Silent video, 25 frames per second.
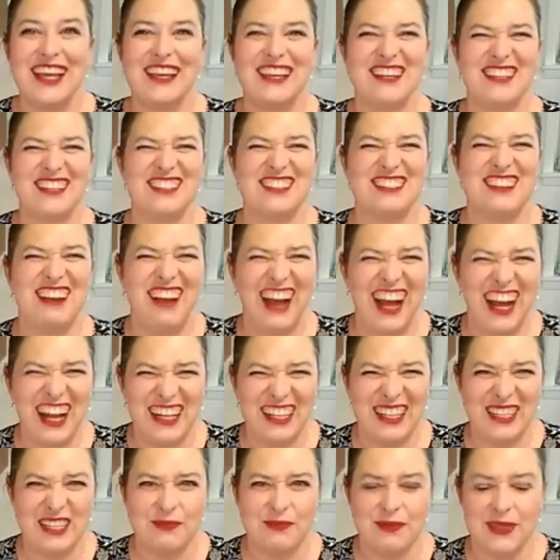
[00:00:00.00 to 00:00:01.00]
It is
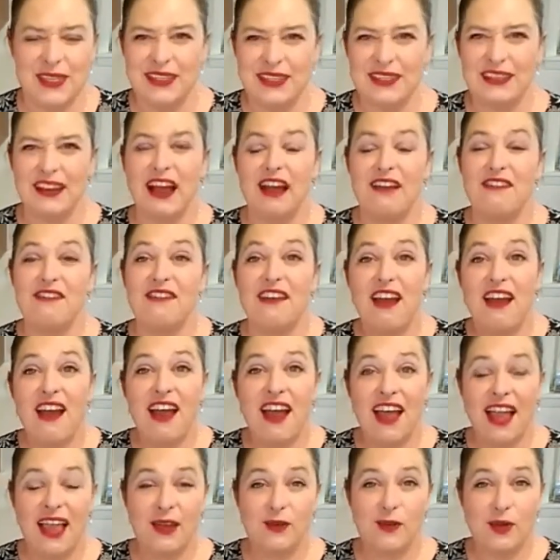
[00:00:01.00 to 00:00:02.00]
awesome
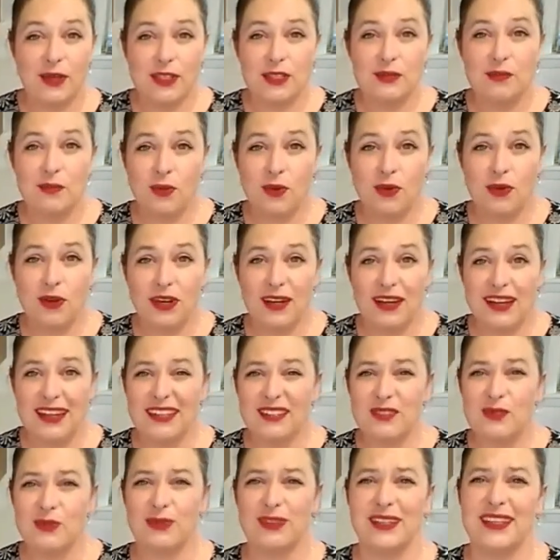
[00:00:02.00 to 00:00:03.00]
stuff. And what's more,
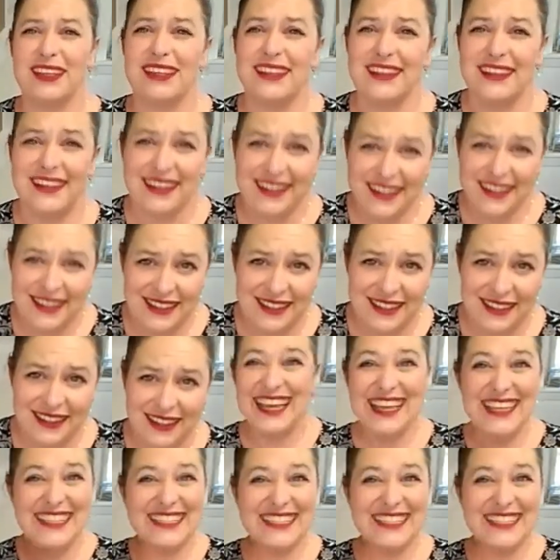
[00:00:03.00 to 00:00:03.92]
it's really easy.